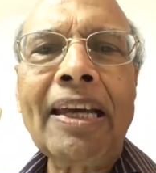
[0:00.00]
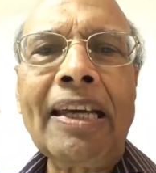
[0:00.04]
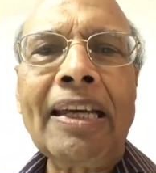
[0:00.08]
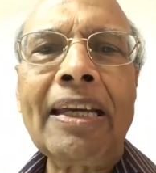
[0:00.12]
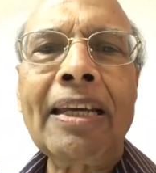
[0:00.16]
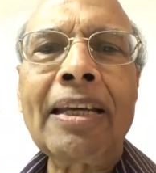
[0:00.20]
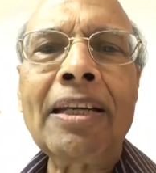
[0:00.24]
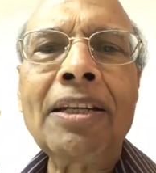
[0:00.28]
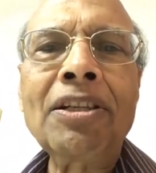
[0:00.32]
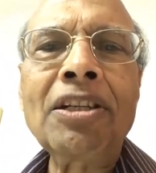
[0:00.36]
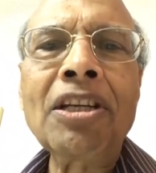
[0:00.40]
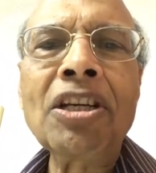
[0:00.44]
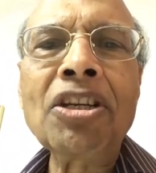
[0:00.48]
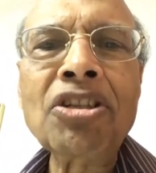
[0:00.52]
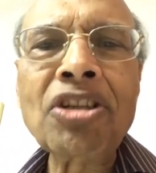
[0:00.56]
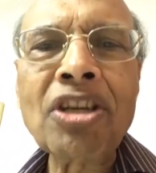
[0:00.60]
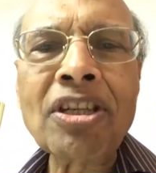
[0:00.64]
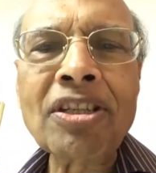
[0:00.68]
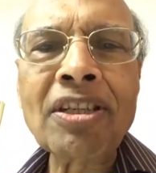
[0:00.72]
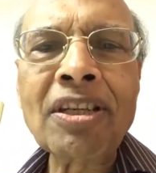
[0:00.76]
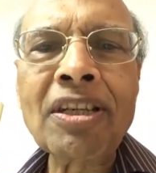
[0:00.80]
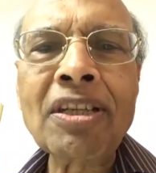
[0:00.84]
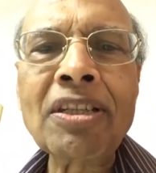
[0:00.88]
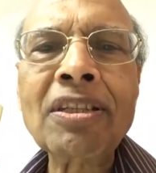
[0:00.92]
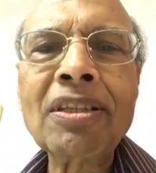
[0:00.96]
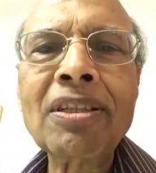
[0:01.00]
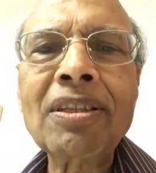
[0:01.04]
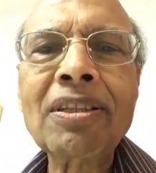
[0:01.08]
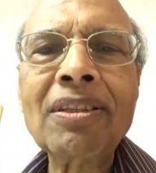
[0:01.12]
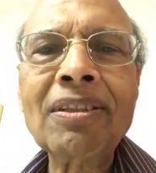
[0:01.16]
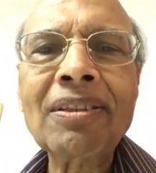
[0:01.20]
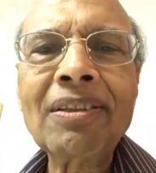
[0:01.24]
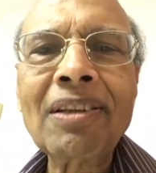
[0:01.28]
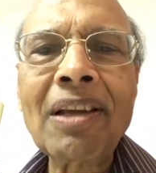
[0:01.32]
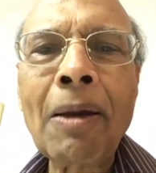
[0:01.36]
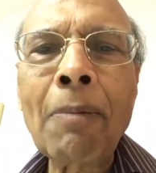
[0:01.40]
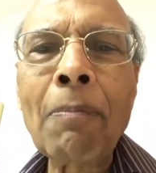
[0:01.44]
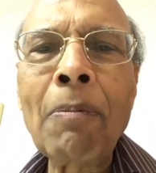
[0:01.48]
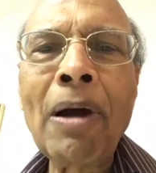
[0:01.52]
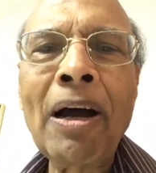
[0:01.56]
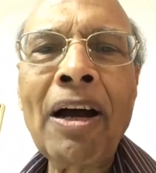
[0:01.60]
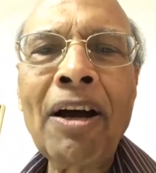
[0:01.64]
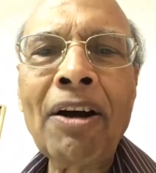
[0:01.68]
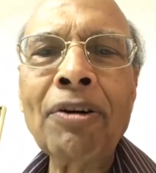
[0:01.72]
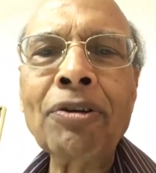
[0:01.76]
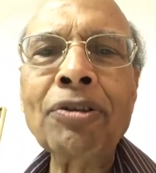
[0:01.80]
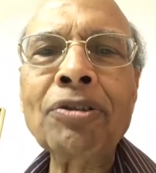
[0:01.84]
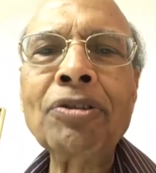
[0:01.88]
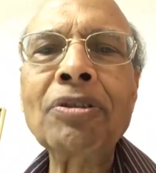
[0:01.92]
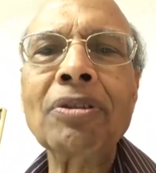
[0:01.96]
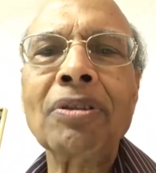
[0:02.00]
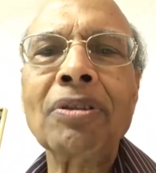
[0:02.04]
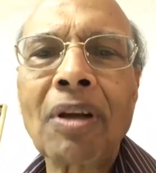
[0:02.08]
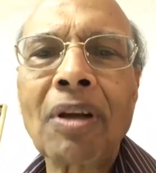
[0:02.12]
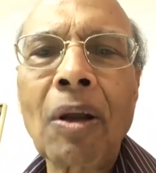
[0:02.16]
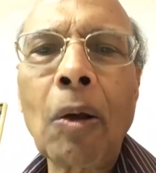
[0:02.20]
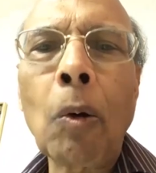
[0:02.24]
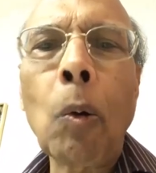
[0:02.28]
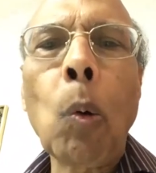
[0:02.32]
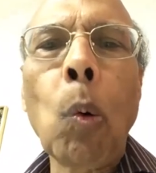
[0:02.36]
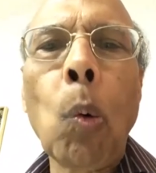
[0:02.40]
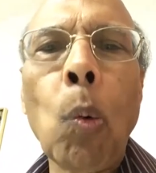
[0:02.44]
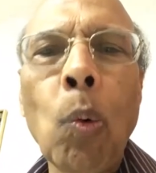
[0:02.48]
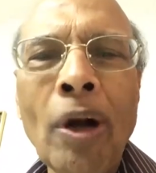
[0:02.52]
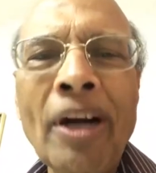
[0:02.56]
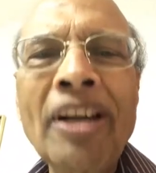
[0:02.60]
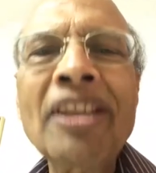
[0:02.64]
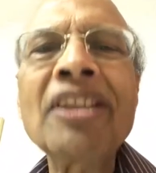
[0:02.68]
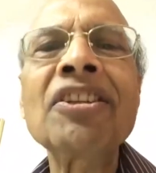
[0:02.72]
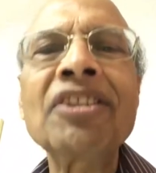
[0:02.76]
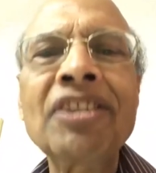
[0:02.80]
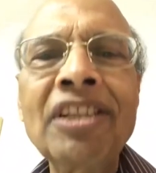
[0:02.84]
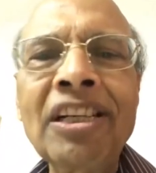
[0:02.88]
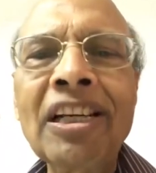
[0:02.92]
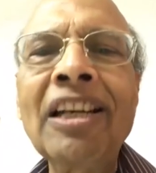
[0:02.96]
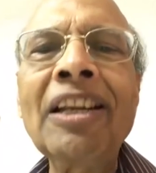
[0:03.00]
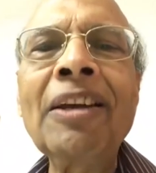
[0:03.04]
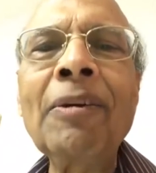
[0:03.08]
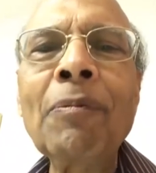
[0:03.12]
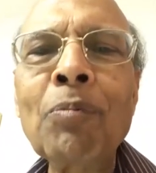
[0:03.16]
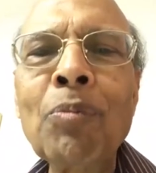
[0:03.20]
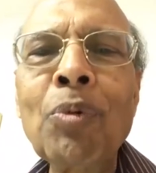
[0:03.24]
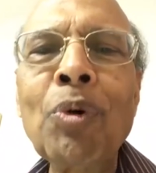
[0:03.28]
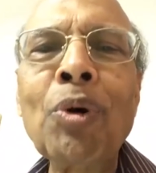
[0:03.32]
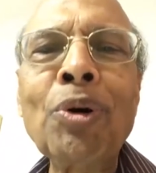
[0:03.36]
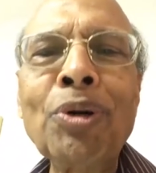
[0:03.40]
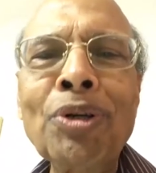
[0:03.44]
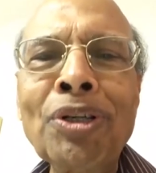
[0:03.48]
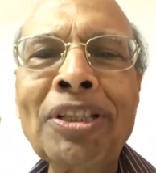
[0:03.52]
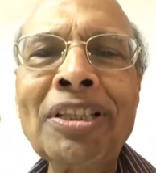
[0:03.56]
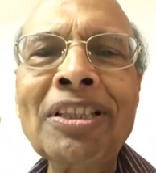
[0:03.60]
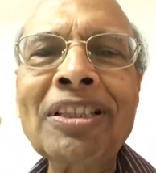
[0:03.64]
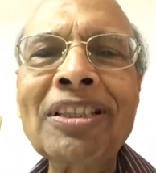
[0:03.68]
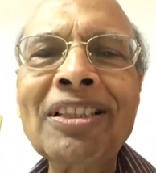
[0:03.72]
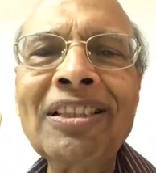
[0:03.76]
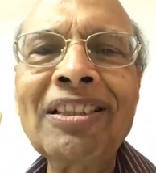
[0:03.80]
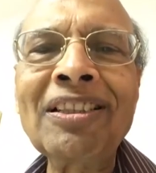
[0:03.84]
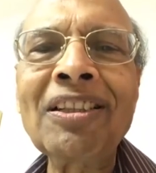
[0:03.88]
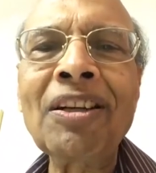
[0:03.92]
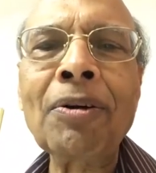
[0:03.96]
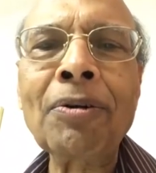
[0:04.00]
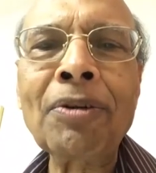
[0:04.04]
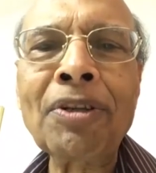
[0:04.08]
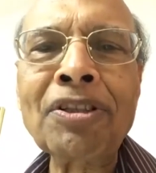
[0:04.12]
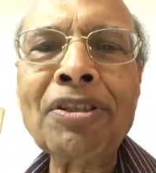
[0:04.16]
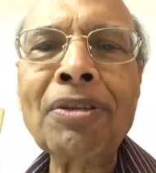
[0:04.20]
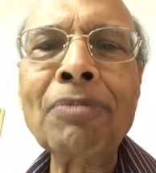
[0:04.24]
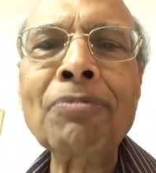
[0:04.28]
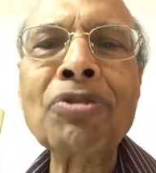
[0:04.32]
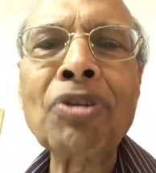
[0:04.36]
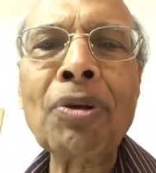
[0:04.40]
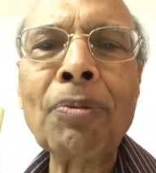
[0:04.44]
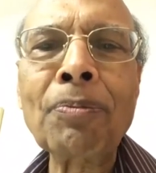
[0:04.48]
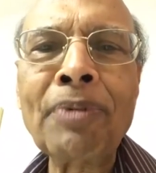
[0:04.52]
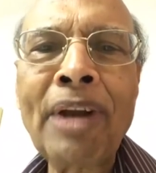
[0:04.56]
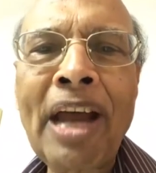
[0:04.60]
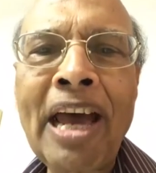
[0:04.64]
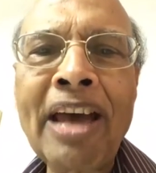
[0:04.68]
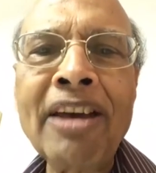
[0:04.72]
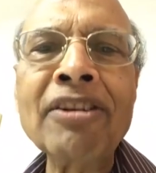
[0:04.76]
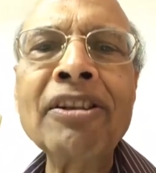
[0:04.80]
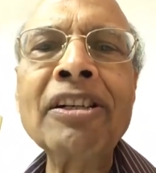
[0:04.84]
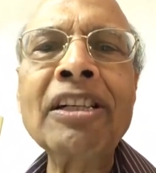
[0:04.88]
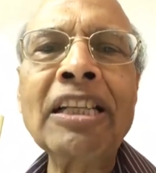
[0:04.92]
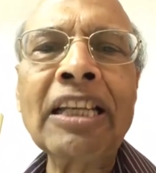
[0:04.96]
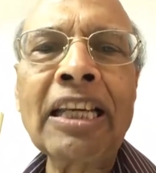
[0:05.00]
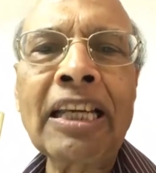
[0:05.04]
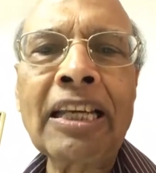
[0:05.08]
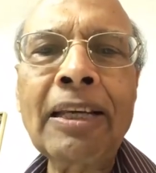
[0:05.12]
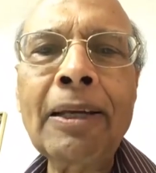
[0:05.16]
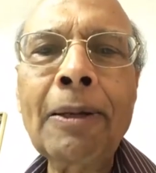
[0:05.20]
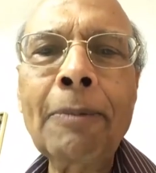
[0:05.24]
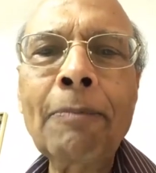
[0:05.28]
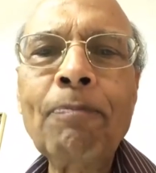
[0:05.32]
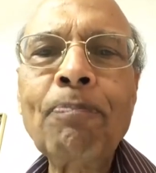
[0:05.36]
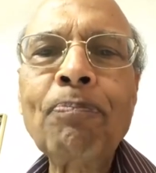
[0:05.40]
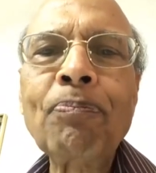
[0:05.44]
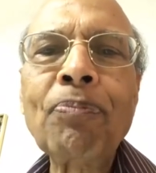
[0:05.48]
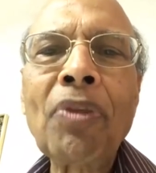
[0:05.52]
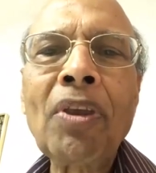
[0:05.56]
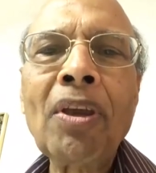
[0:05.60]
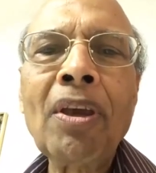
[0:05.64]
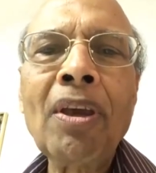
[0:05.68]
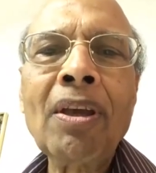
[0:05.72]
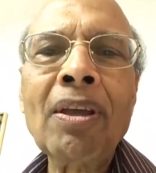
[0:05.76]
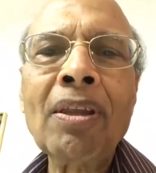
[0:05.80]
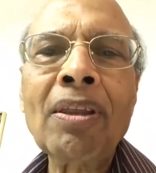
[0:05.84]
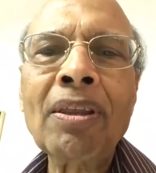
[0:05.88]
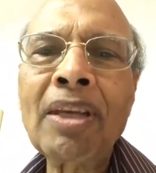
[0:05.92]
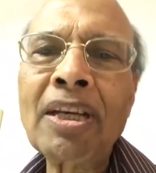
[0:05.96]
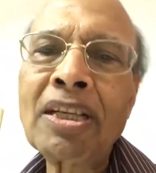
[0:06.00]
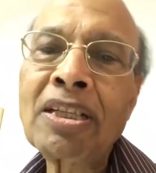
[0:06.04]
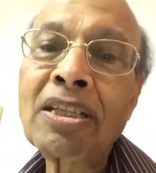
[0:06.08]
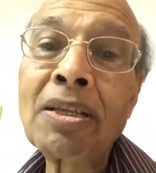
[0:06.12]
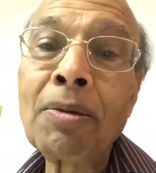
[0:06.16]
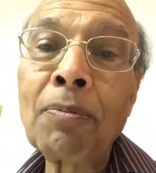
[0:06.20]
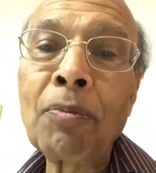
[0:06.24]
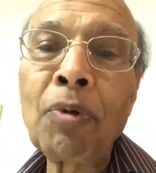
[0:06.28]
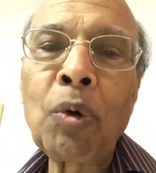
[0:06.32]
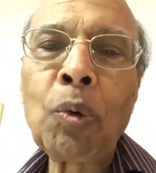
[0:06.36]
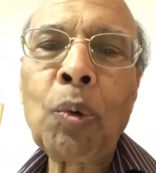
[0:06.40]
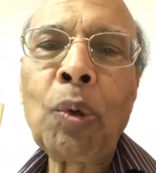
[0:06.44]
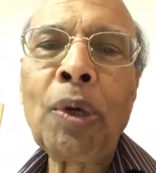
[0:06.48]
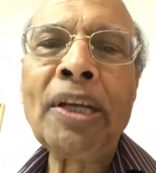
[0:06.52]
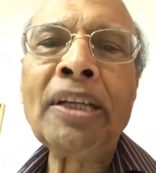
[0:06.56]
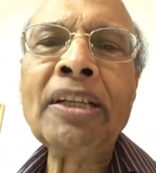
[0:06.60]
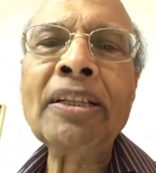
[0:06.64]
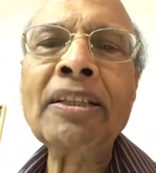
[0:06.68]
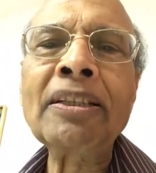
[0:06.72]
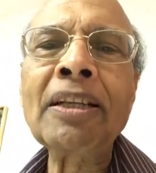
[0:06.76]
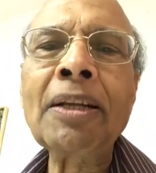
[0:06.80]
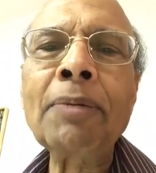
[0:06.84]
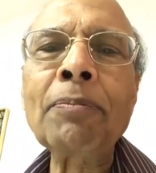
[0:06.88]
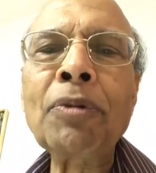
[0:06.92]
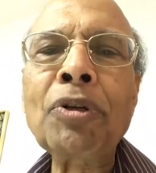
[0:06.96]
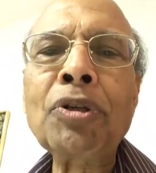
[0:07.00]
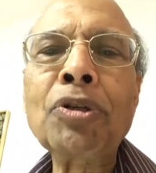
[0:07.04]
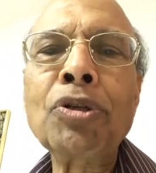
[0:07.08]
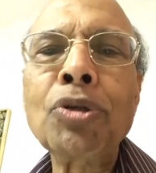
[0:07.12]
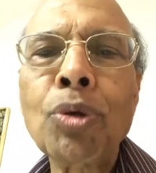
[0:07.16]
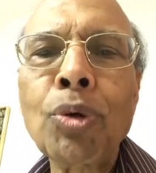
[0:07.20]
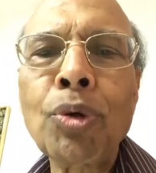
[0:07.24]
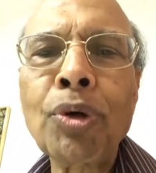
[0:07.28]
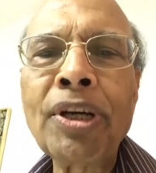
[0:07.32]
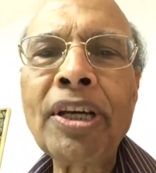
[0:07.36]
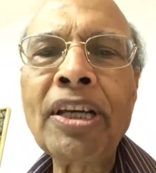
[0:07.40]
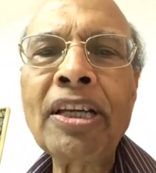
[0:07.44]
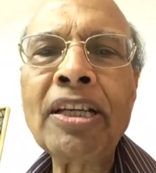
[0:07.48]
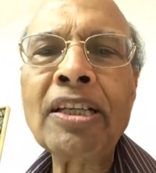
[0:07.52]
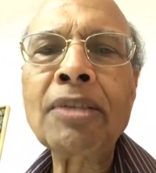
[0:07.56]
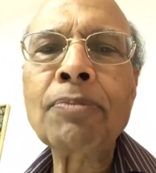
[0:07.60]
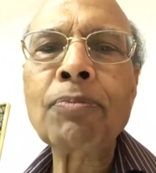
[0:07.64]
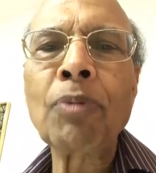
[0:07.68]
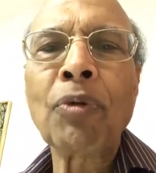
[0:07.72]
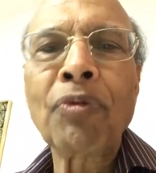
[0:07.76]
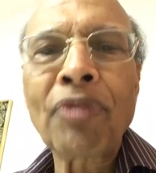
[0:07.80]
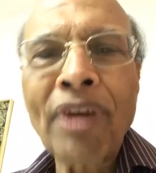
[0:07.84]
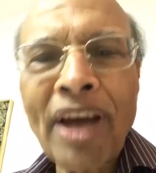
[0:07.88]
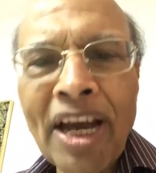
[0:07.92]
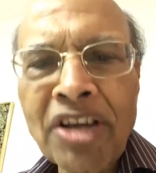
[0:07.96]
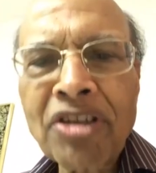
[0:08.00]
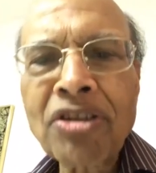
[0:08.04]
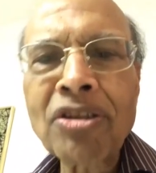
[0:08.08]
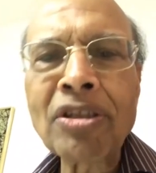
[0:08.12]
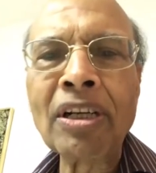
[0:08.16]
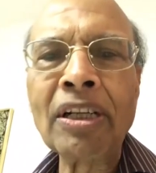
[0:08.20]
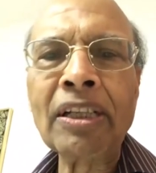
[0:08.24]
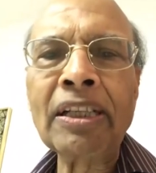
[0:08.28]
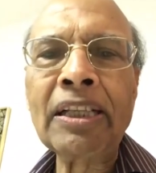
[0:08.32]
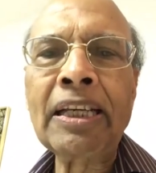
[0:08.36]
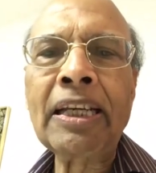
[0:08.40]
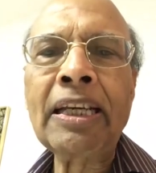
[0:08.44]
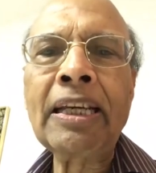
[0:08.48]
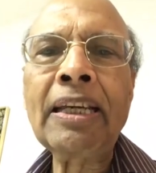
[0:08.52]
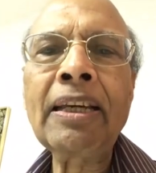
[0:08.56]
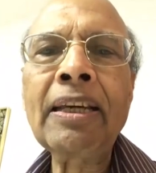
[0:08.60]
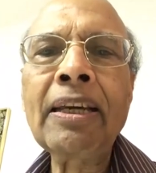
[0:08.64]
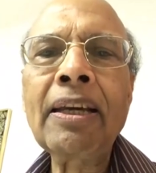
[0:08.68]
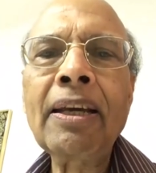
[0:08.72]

It teaches us about what is really important, in terms of priority. Mm-hmm. That's number one. And number two is professionally.